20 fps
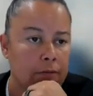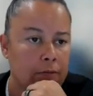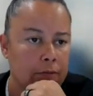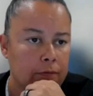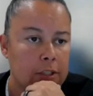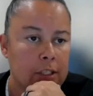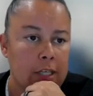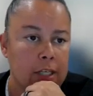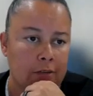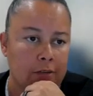
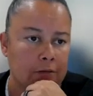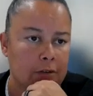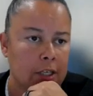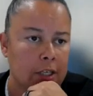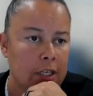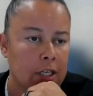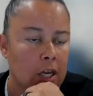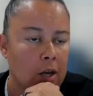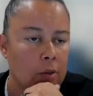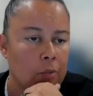
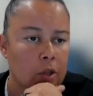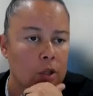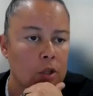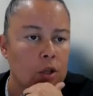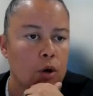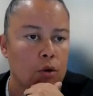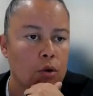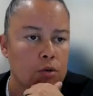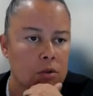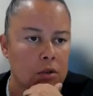safely and with
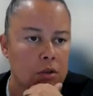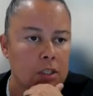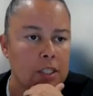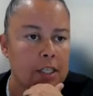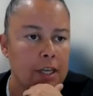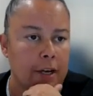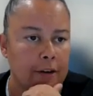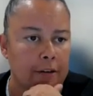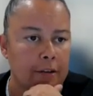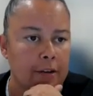cultural
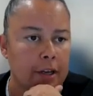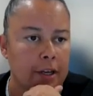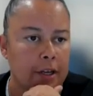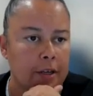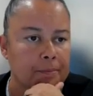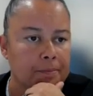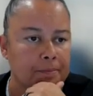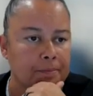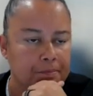integrity.